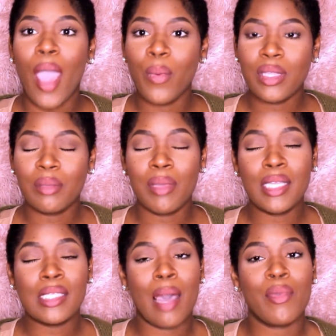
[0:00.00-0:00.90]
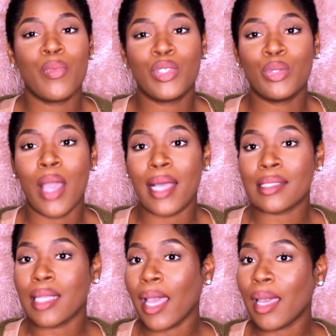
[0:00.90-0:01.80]
chat with me, tell me what
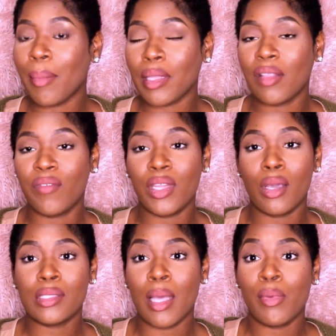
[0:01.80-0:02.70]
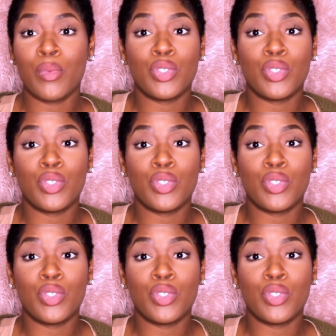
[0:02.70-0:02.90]
you guys like about the video,